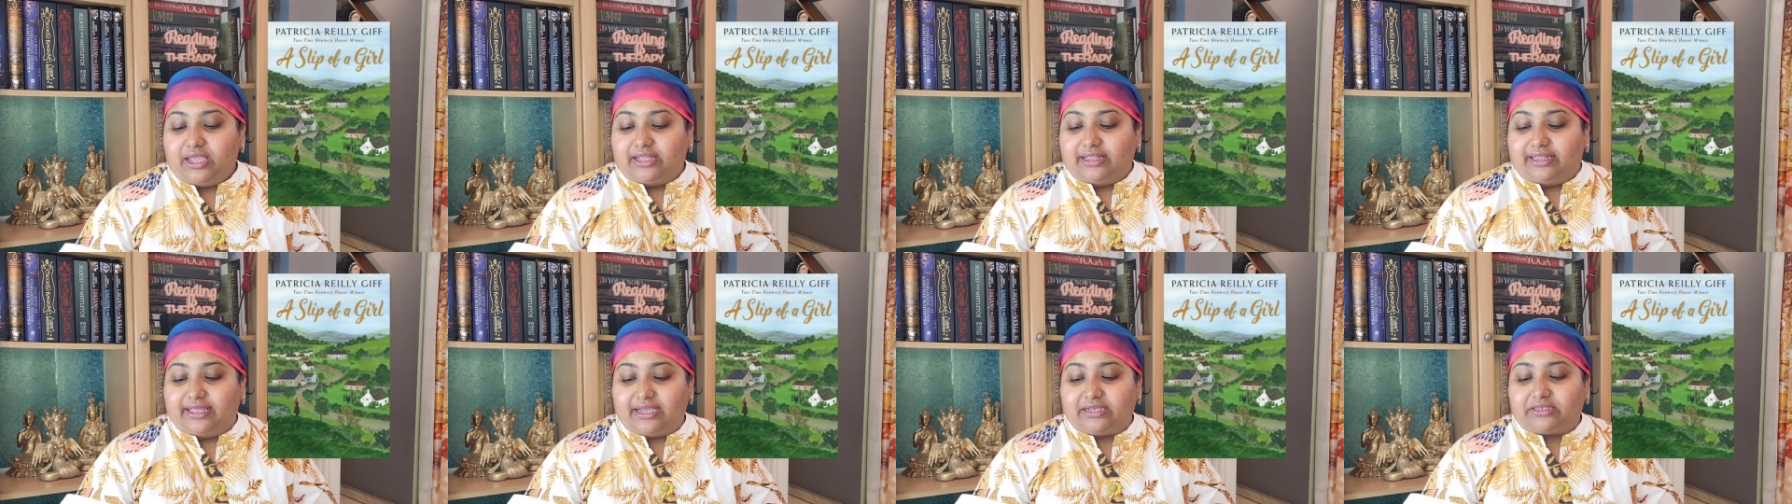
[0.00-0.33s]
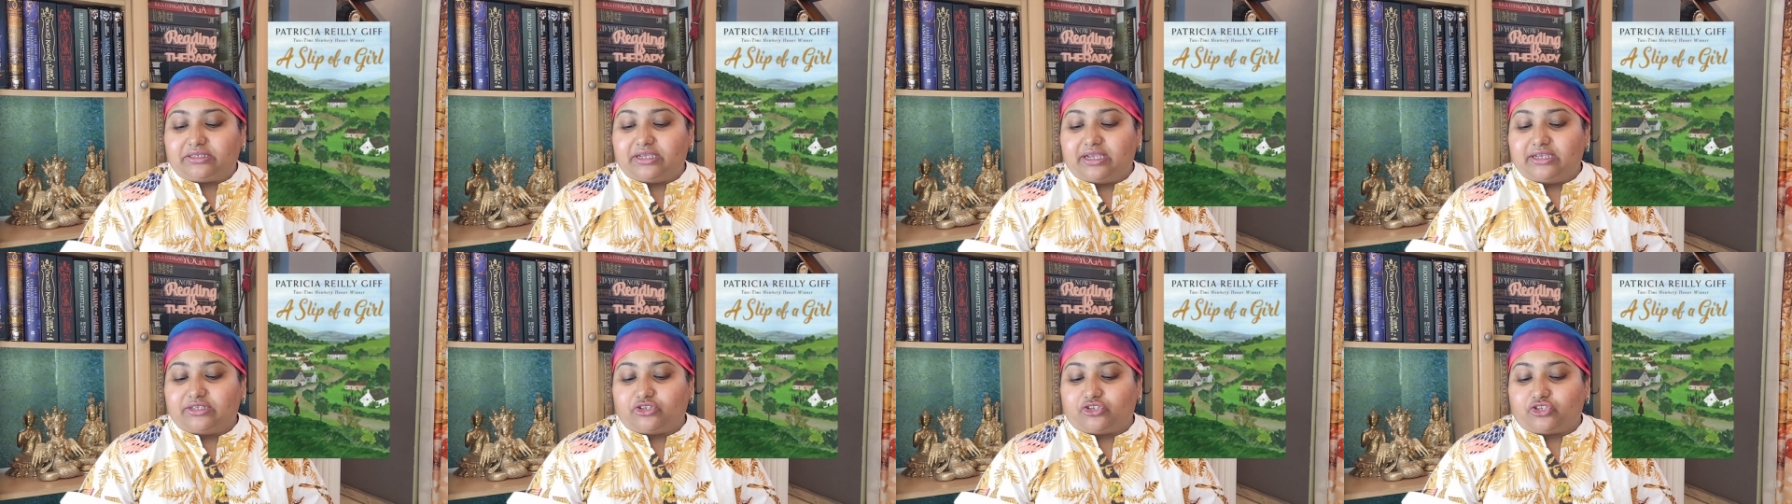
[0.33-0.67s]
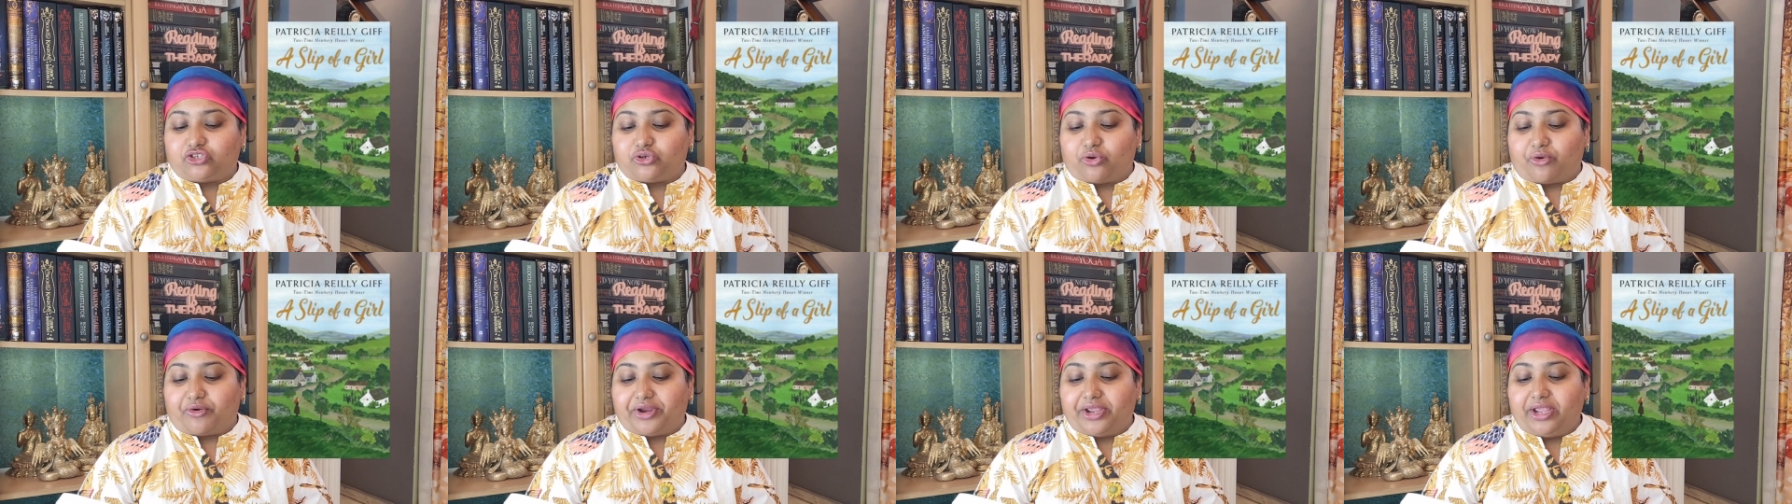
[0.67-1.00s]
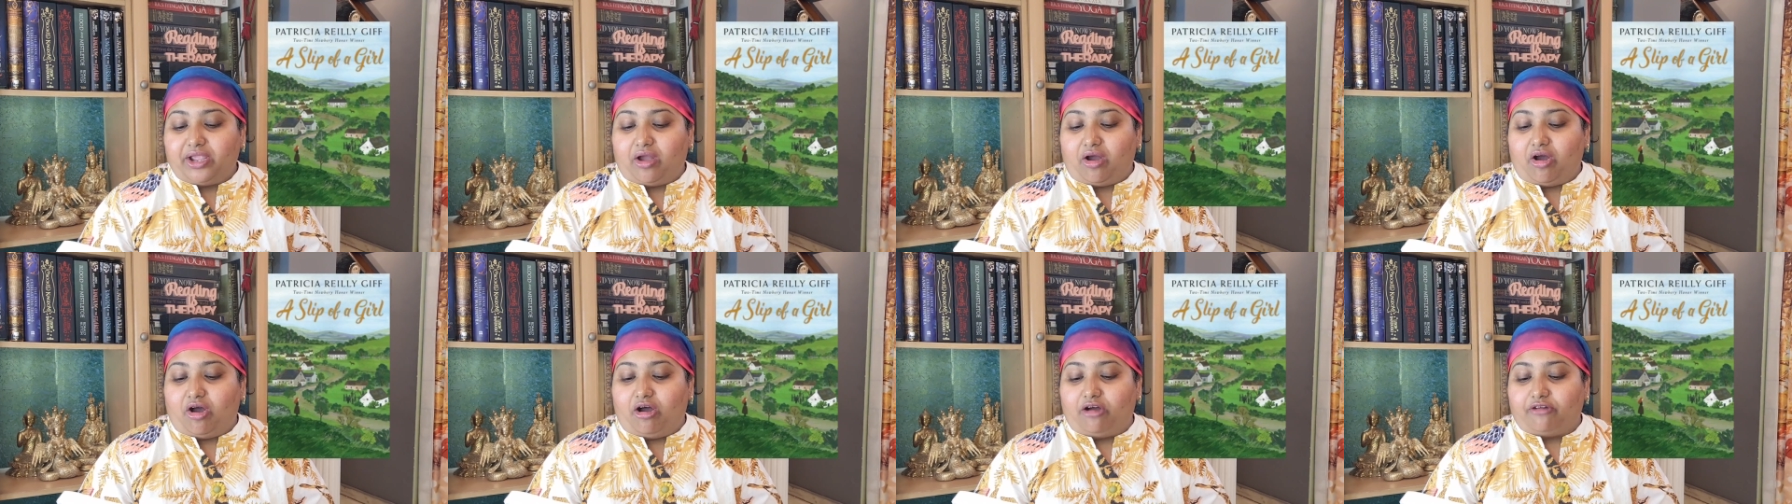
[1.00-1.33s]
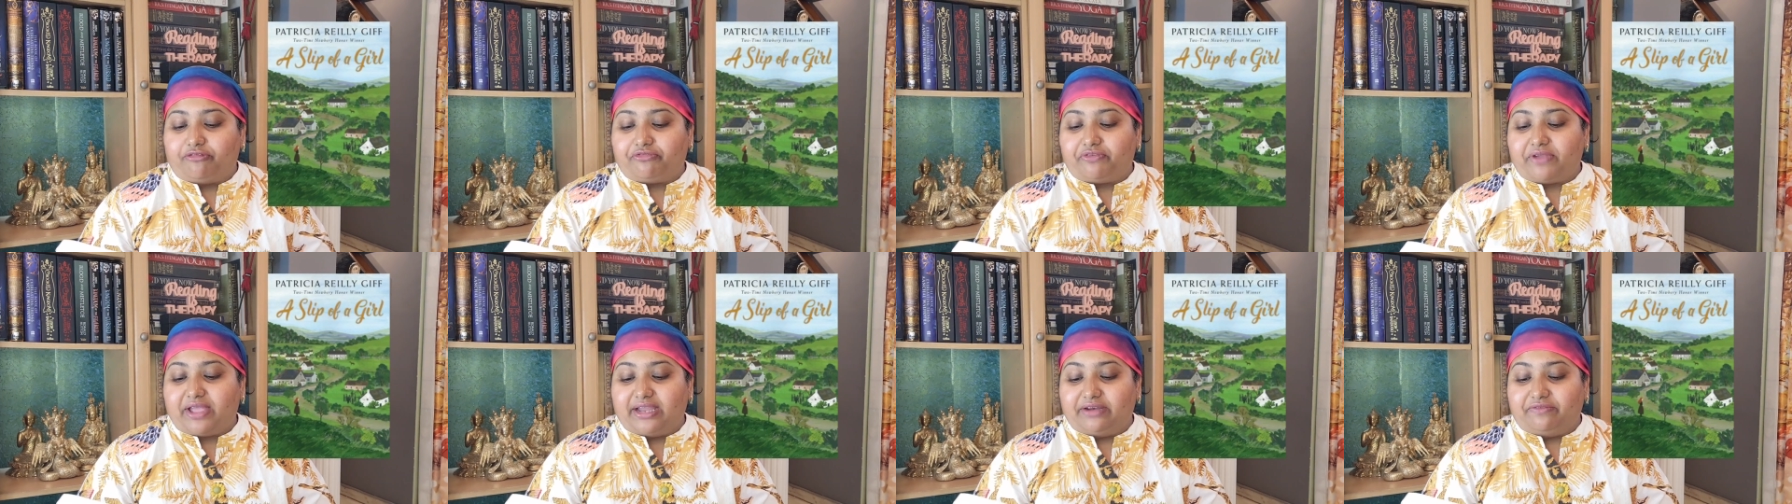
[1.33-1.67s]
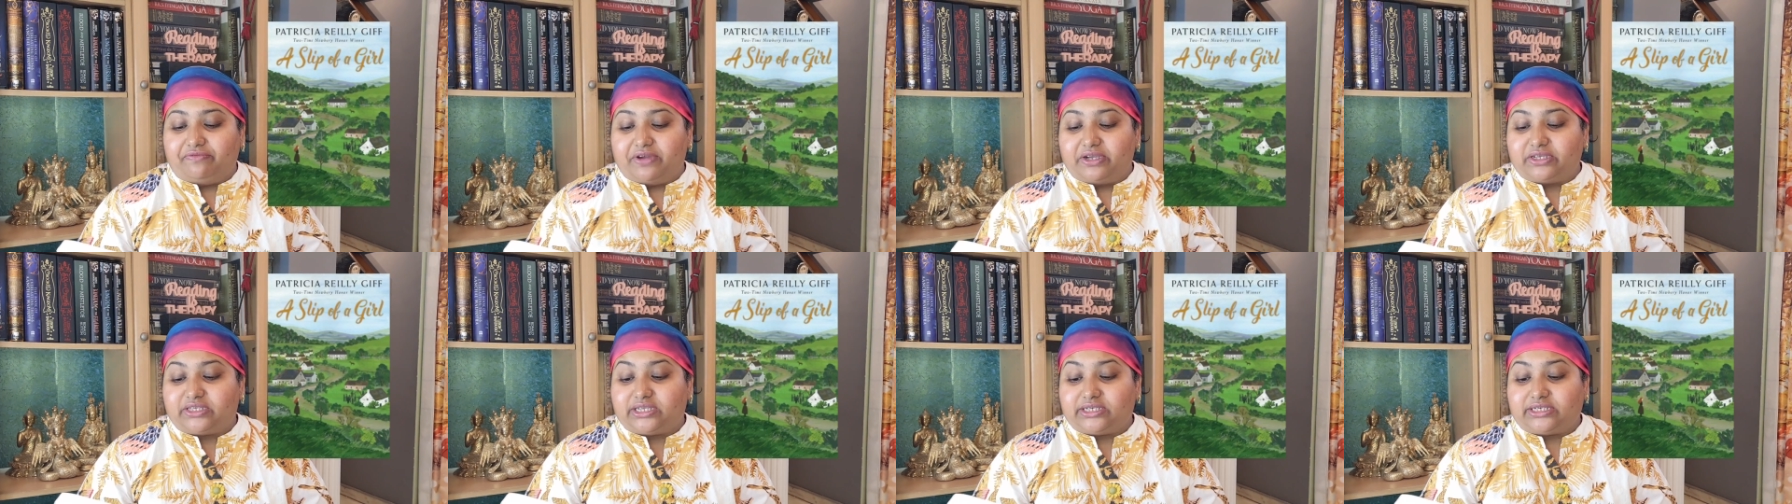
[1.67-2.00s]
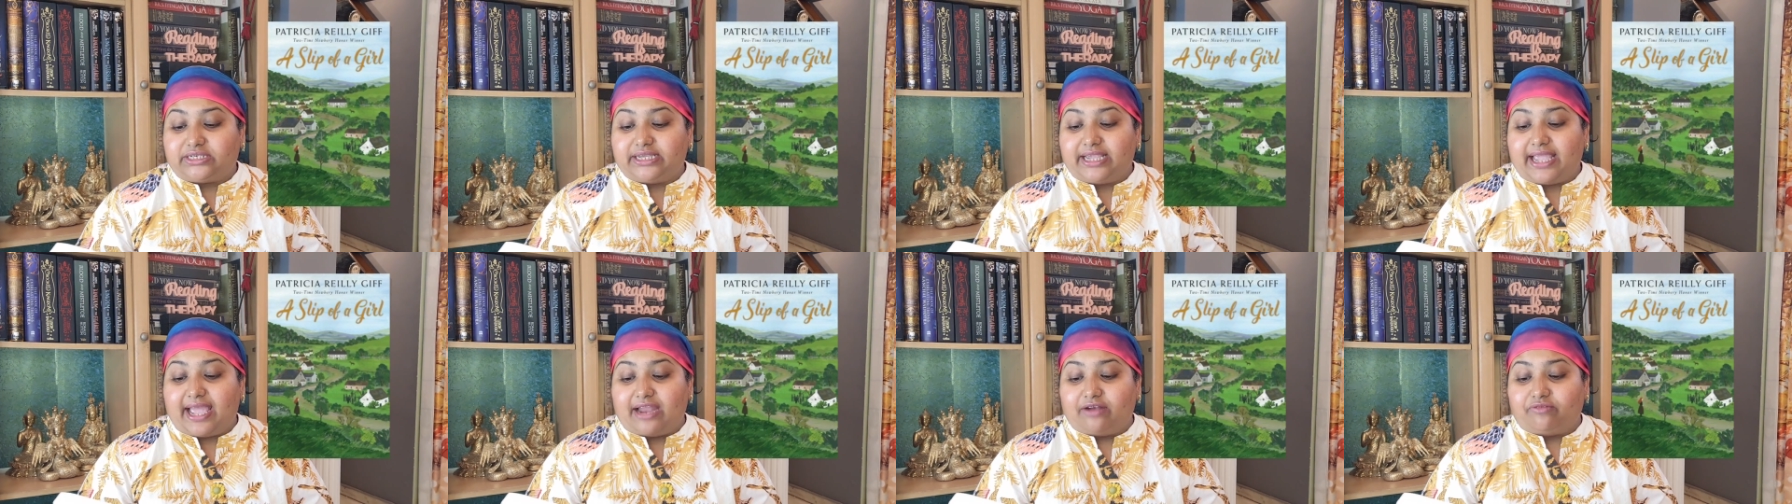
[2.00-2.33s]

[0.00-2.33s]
this is a story of adversity